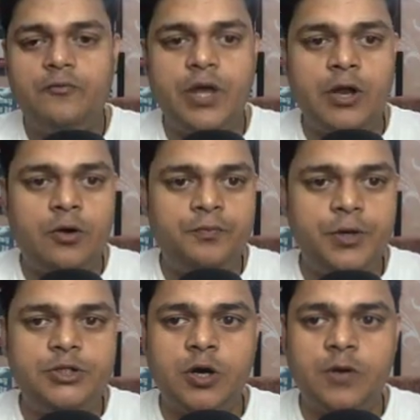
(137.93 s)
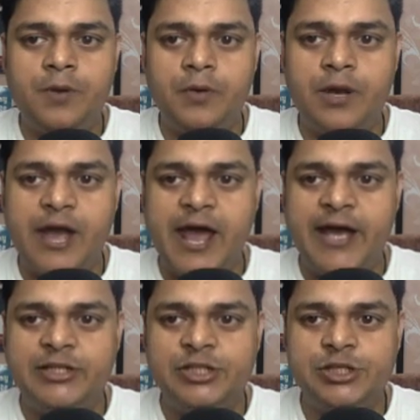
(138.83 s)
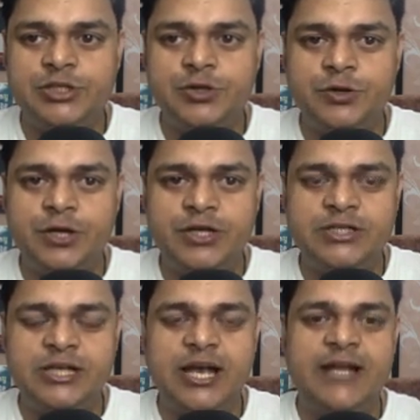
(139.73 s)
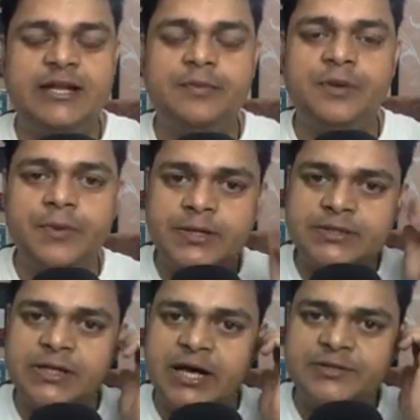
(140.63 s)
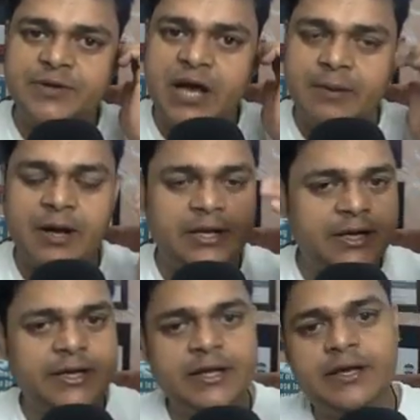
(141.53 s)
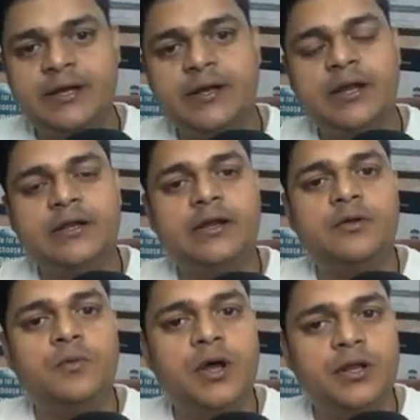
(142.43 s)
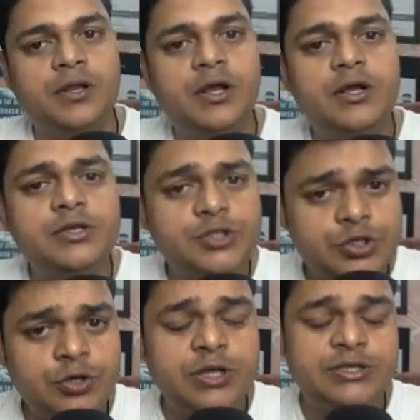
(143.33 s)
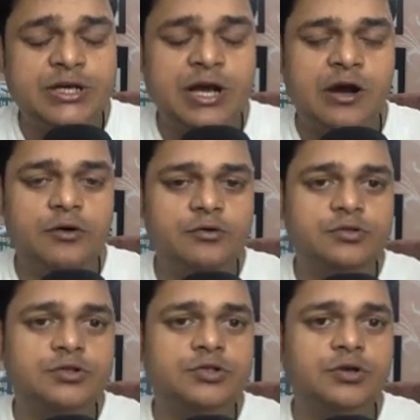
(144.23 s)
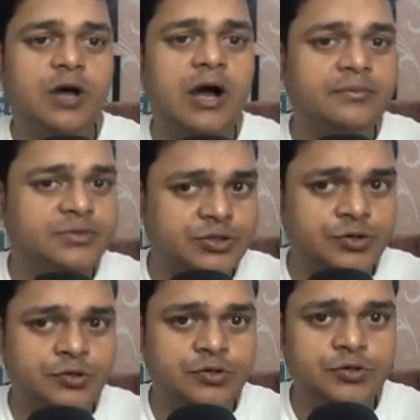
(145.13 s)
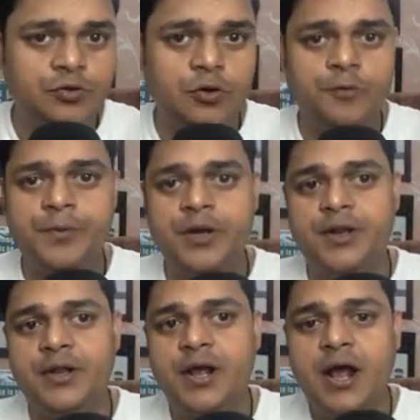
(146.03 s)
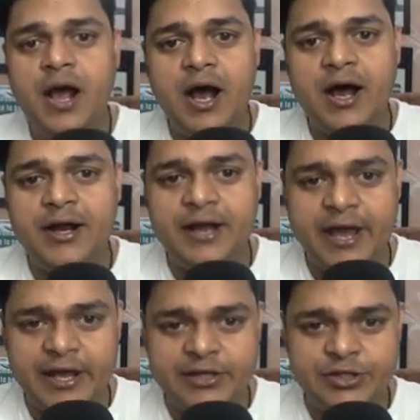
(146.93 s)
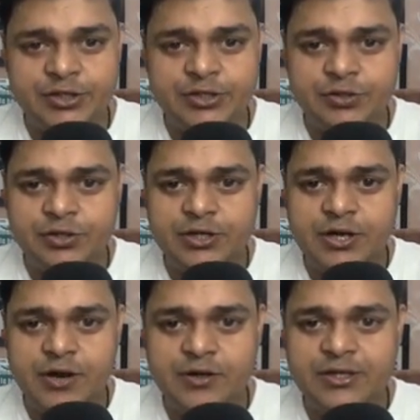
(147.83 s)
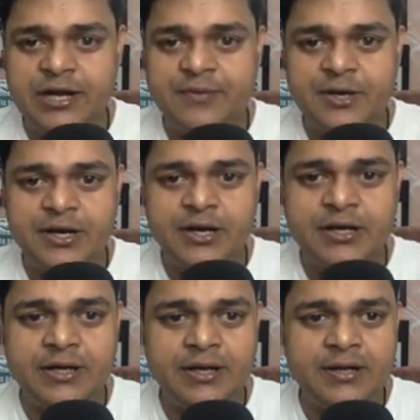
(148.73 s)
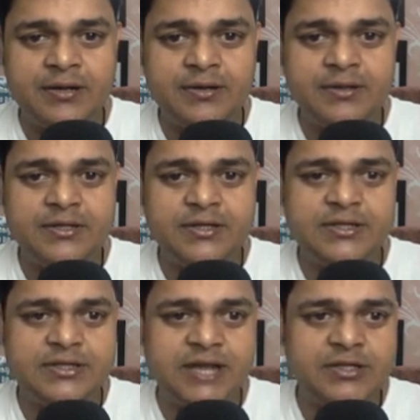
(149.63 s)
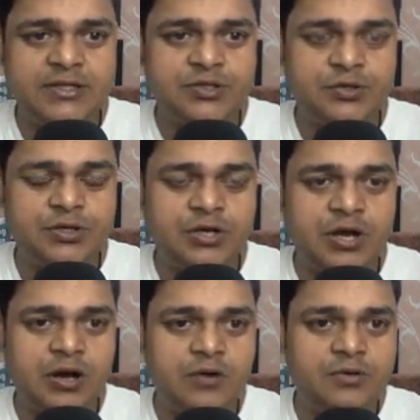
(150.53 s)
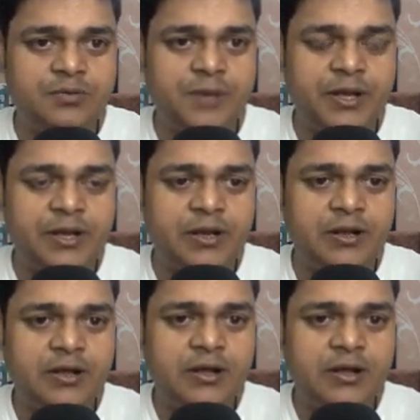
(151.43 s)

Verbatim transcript: We are on page of our Azure storage, and in previous class we have already created one storage account. So I'm just going to open our Azure storage account that we created. This is our storage account panel,